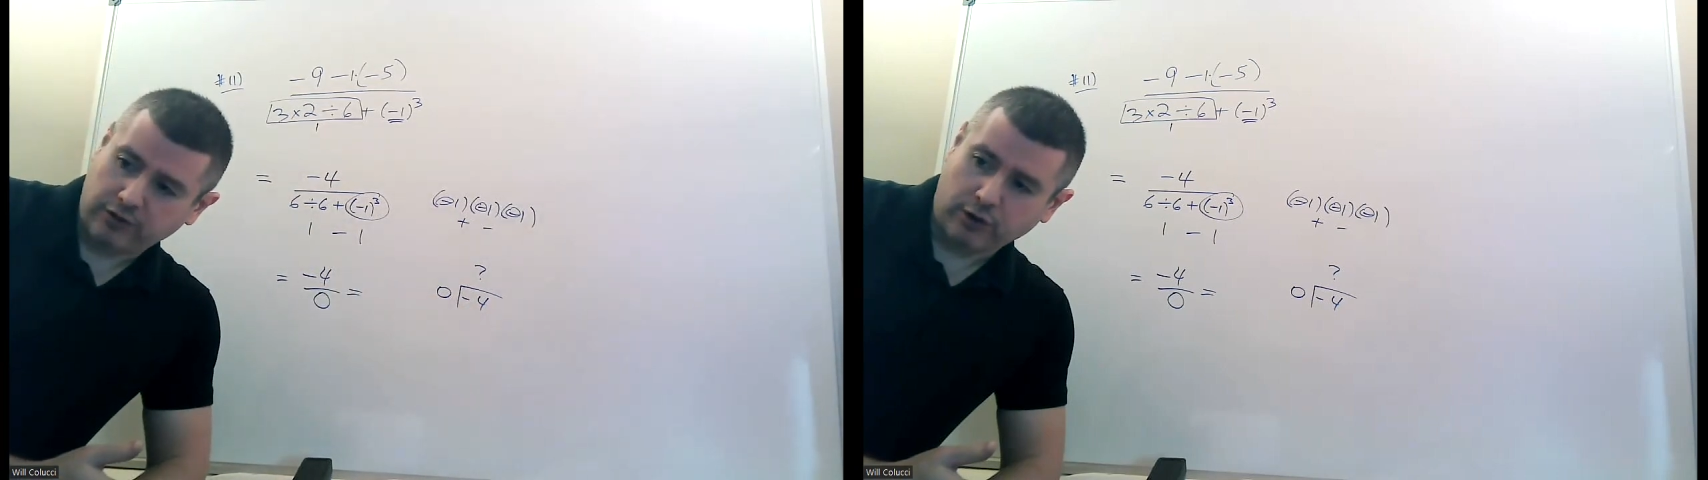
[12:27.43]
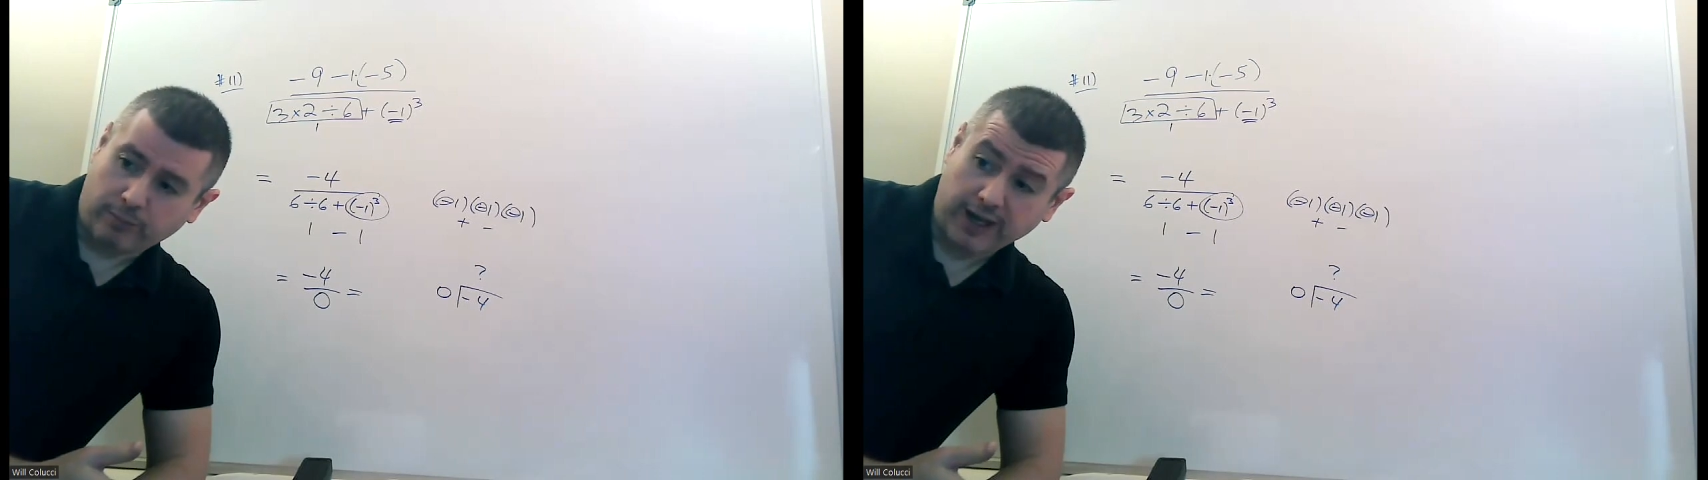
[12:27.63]

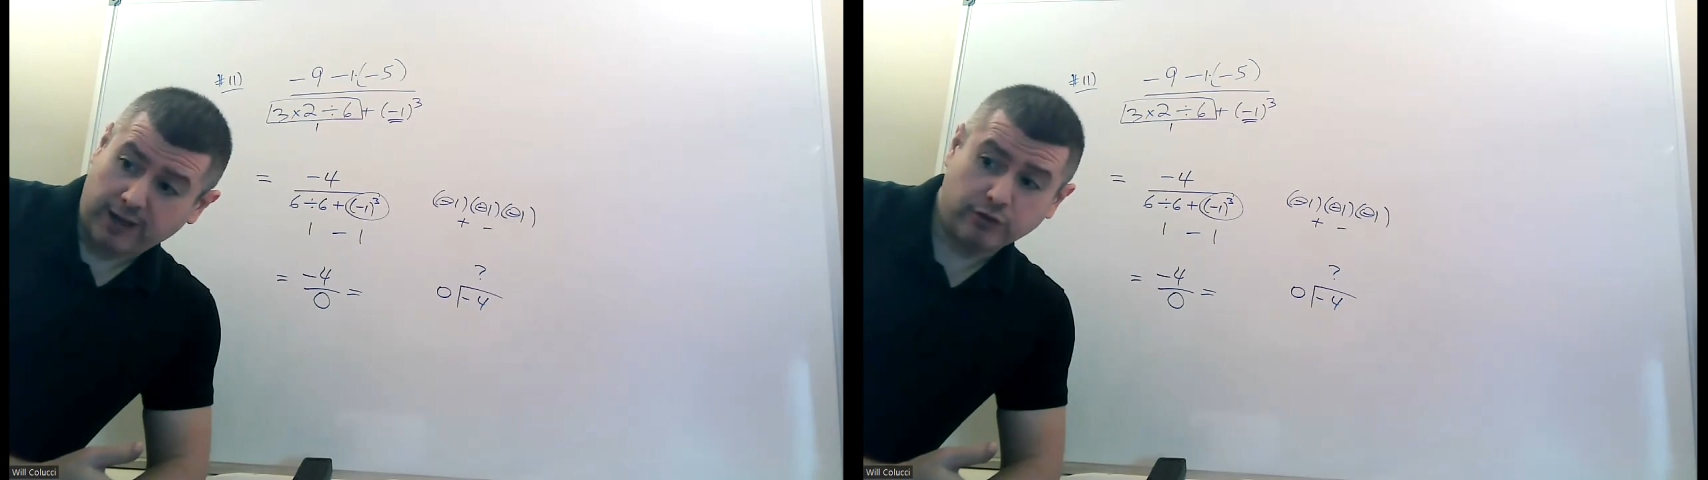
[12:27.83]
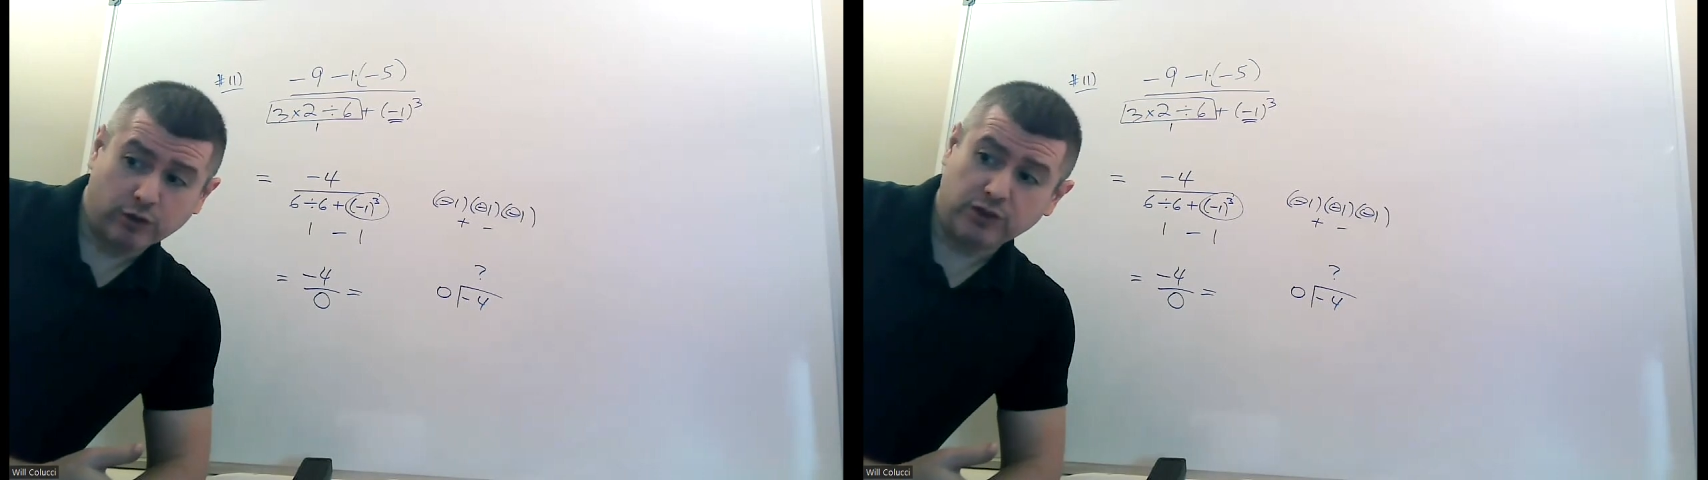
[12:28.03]
0
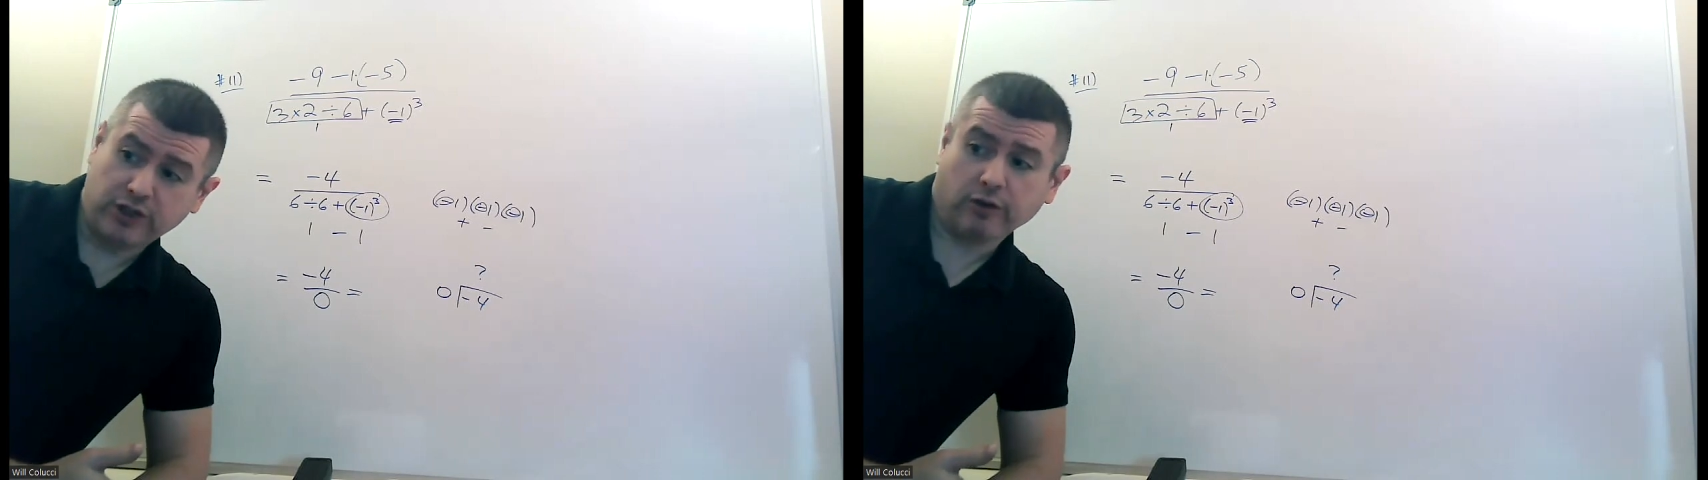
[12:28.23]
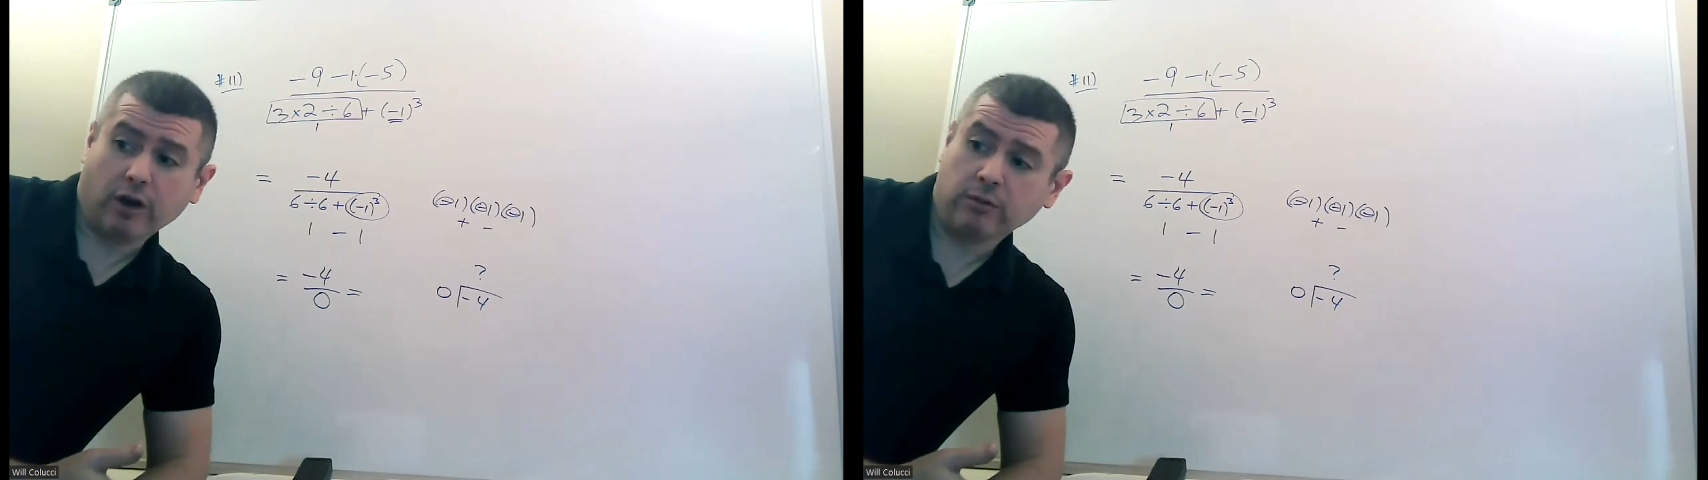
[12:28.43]
by gives you
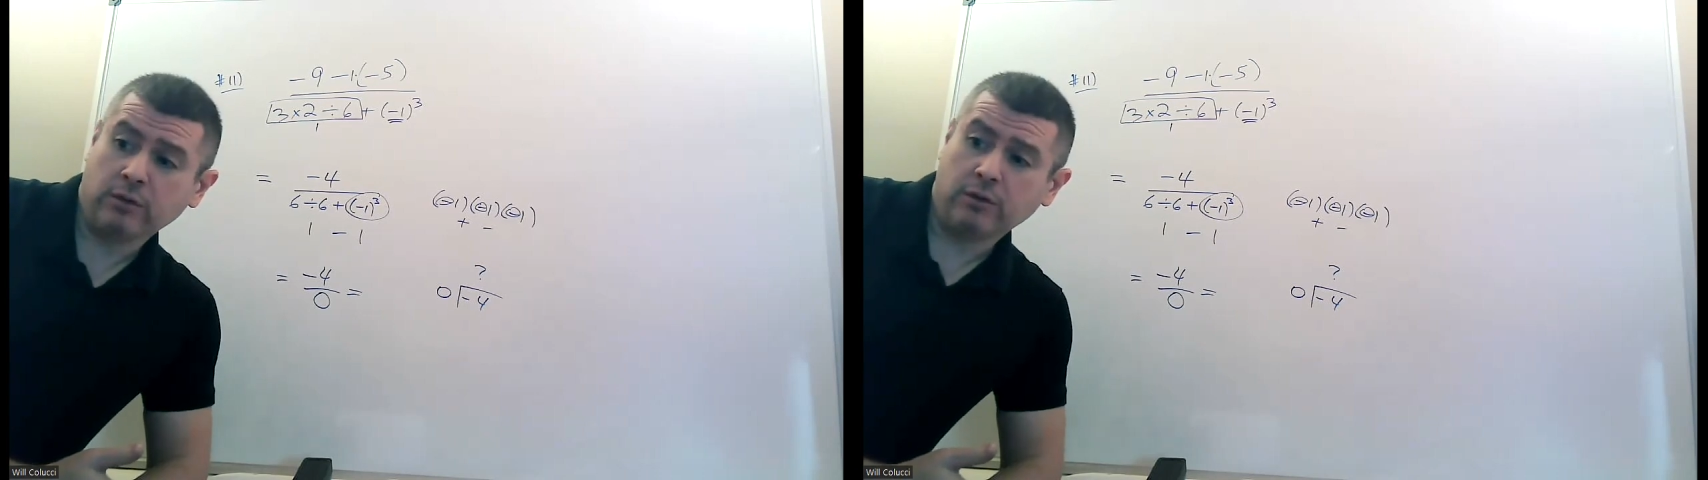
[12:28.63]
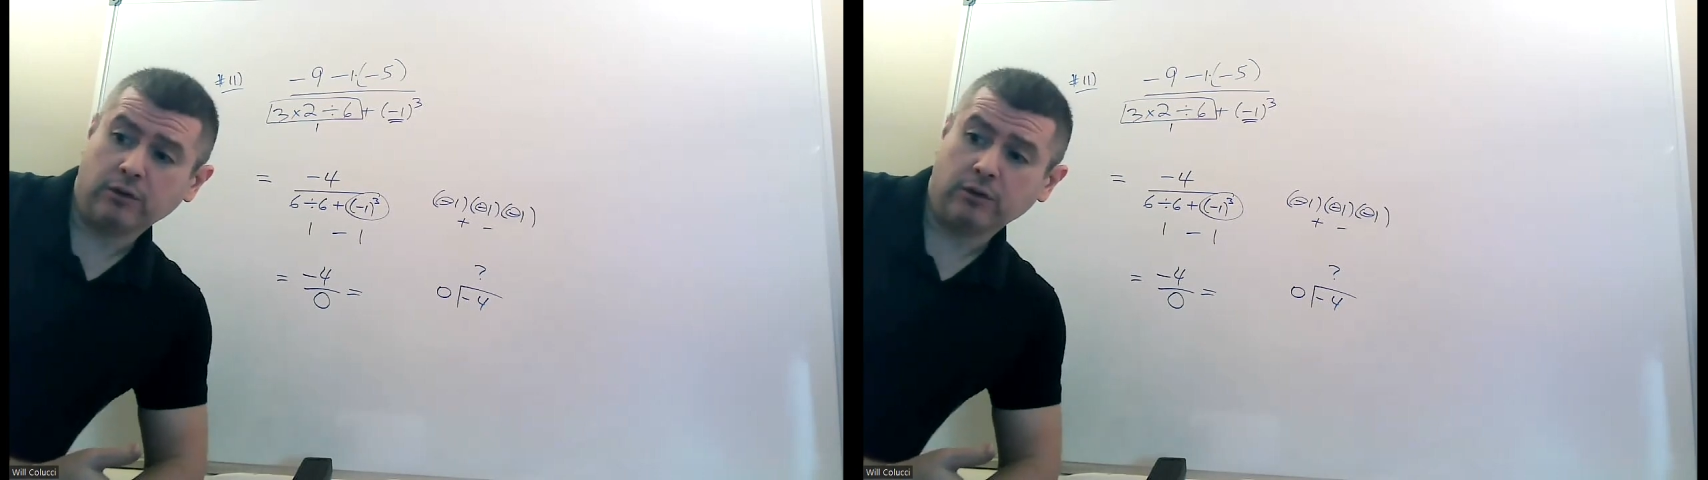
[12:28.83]
0.